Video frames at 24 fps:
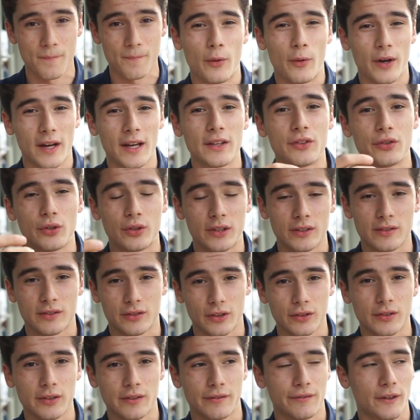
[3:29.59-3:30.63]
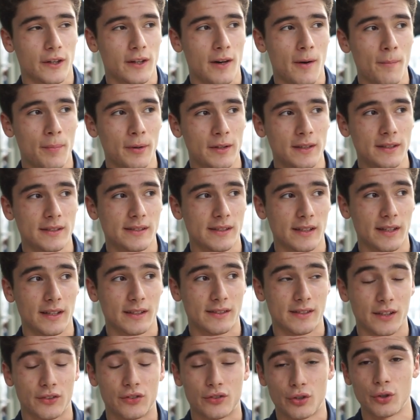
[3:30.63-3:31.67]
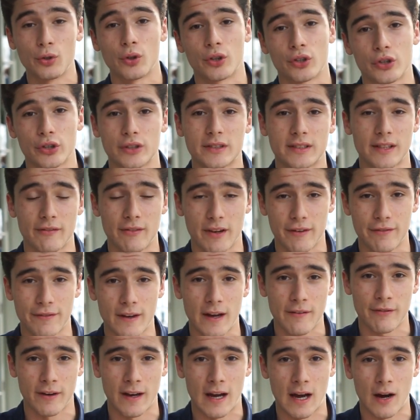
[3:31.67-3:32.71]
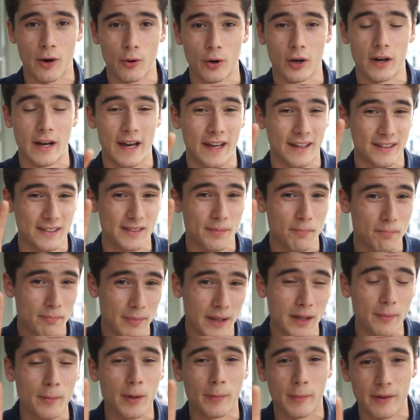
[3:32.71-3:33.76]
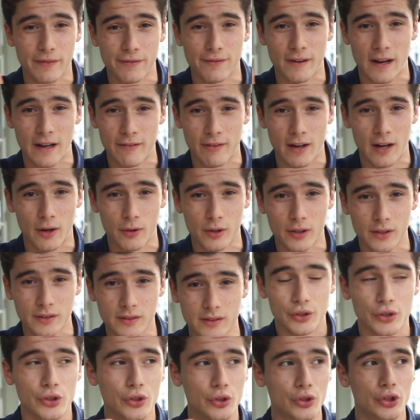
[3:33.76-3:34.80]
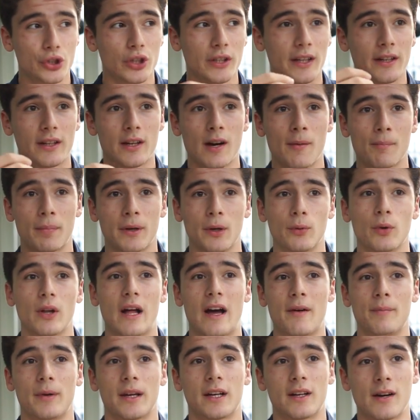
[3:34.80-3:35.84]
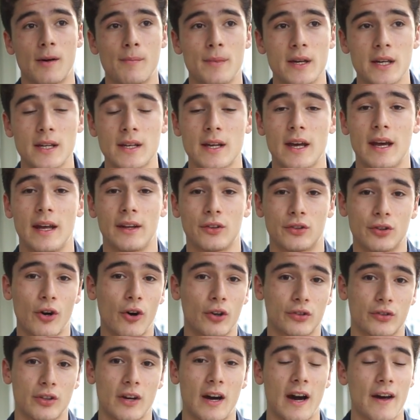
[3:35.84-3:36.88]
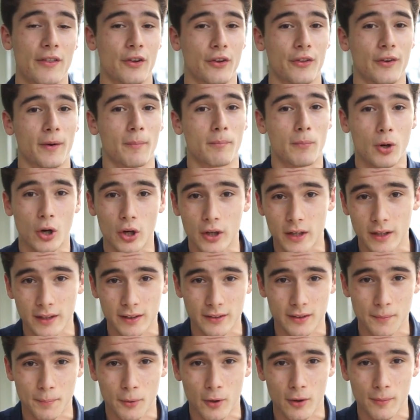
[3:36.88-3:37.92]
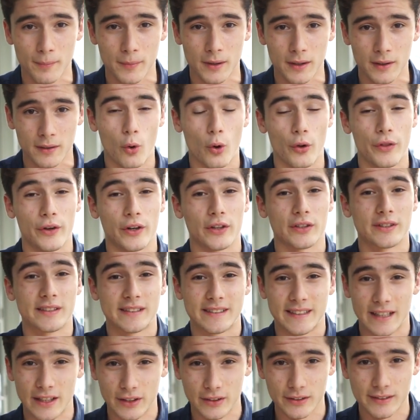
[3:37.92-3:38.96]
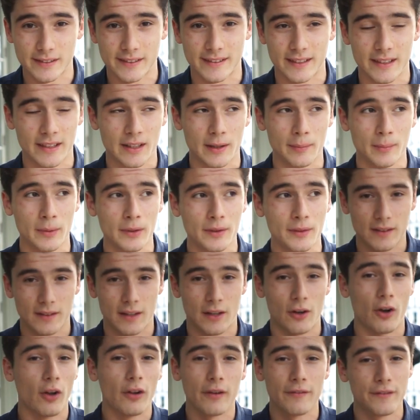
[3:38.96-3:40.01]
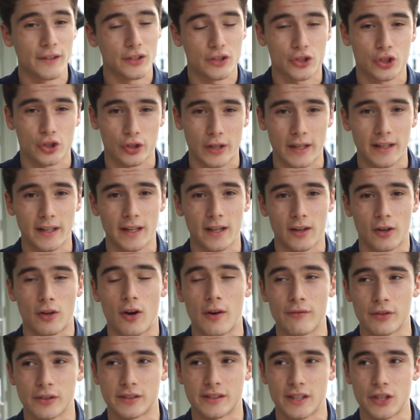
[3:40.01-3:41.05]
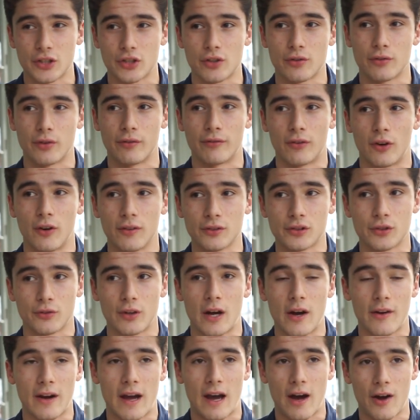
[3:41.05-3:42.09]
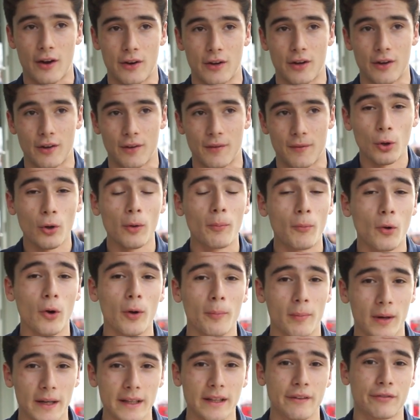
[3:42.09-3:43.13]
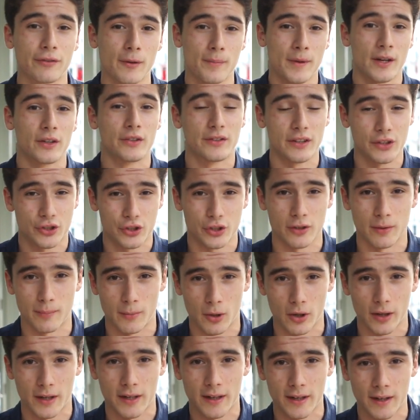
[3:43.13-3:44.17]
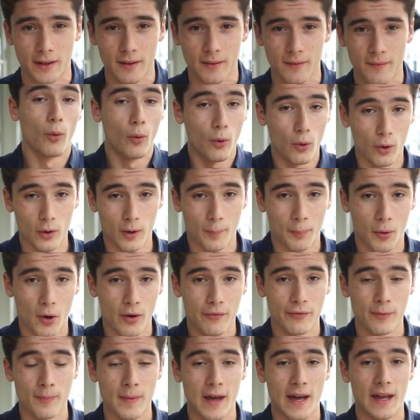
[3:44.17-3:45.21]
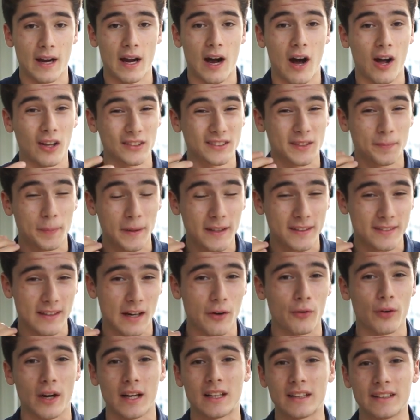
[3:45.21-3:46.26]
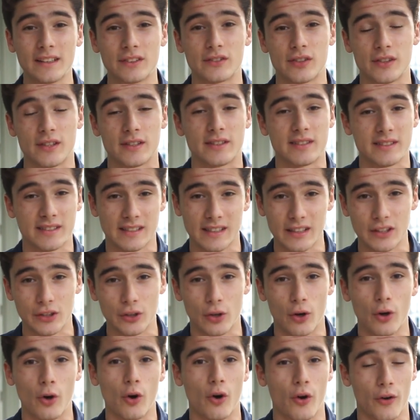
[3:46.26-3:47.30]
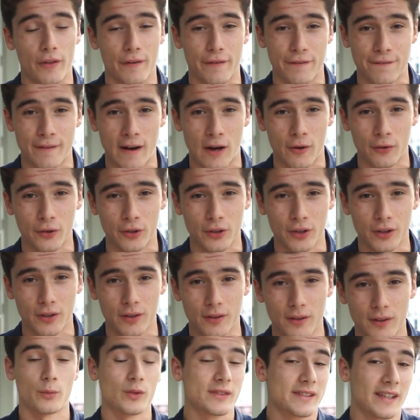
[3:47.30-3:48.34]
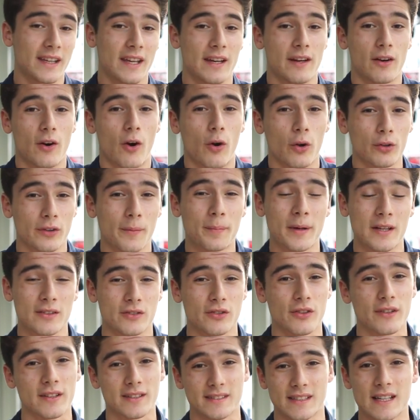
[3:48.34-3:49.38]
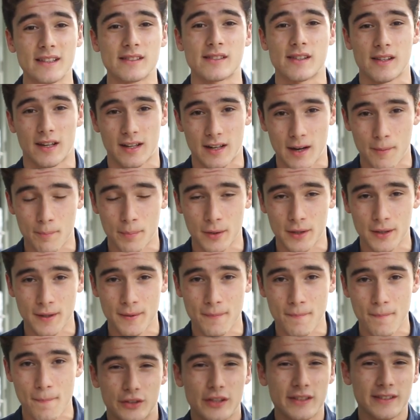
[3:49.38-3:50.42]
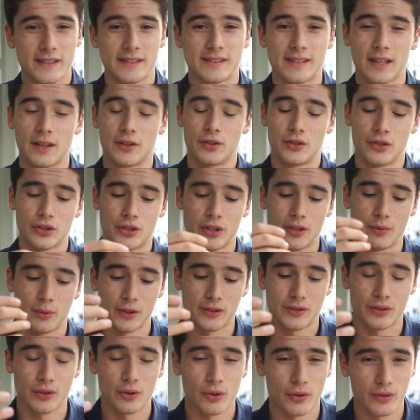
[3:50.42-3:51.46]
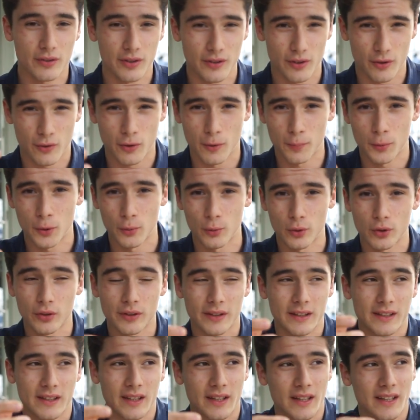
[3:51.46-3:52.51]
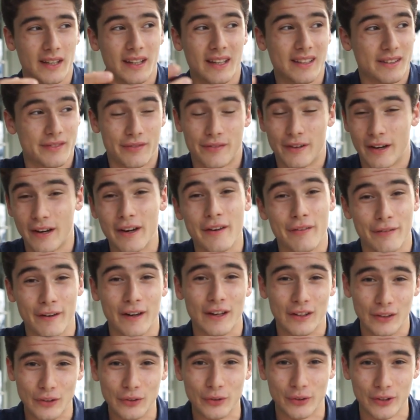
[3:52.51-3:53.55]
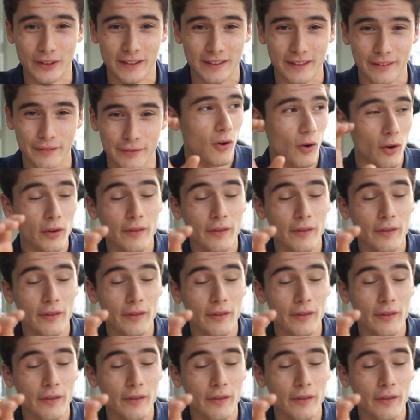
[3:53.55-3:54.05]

when I do consulting for companies, it's at $275 an hour, and it's minimum of 5 hours. So usually a company will have me come in and talk to either their marketing department or their sales team. And all of this training and conversation revolves around how to pull more money from their digital marketing. Or apart from that, I'll speak directly to the CEO or the founder. Once again, it all depends on the size of the company. So as I said, usually once you go into the corporate world, it's very, very lucrative.